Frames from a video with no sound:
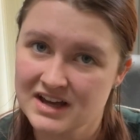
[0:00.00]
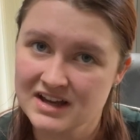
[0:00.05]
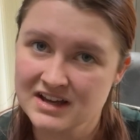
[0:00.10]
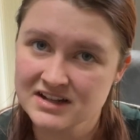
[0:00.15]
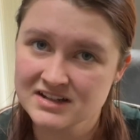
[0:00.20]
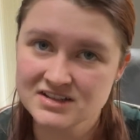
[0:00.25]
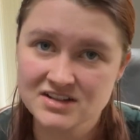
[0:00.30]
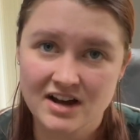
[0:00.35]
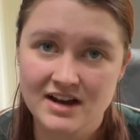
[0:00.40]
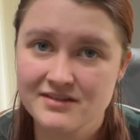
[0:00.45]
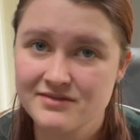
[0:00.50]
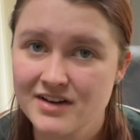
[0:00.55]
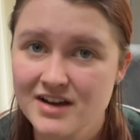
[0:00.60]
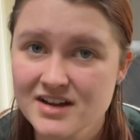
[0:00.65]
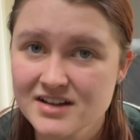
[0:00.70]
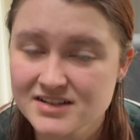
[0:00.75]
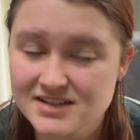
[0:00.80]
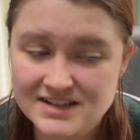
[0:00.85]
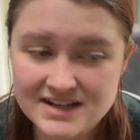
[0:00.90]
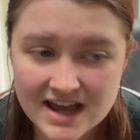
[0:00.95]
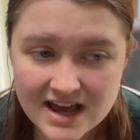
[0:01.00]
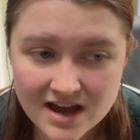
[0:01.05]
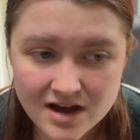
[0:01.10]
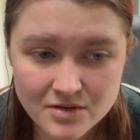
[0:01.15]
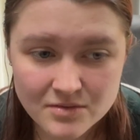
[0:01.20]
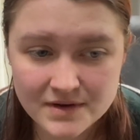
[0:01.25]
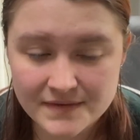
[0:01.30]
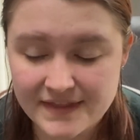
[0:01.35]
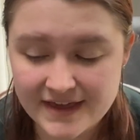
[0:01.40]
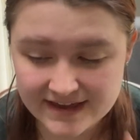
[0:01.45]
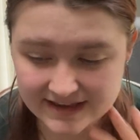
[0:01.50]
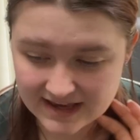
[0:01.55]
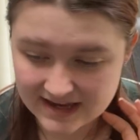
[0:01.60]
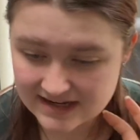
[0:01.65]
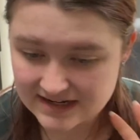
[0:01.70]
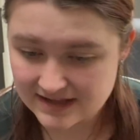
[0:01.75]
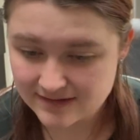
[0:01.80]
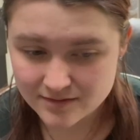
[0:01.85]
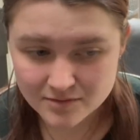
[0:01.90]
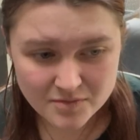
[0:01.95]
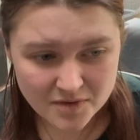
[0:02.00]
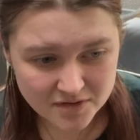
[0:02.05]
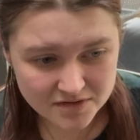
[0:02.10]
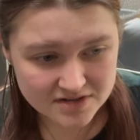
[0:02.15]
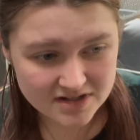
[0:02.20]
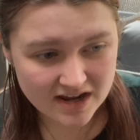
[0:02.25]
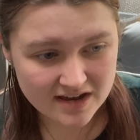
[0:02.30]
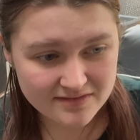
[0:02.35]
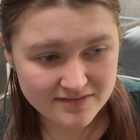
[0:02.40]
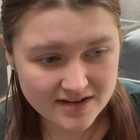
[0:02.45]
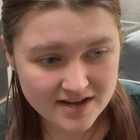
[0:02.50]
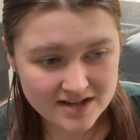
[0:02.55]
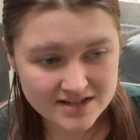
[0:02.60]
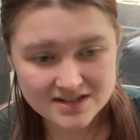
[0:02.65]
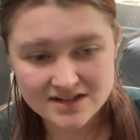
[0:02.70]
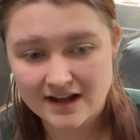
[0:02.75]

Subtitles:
diverse now, and they're getting even more diverse.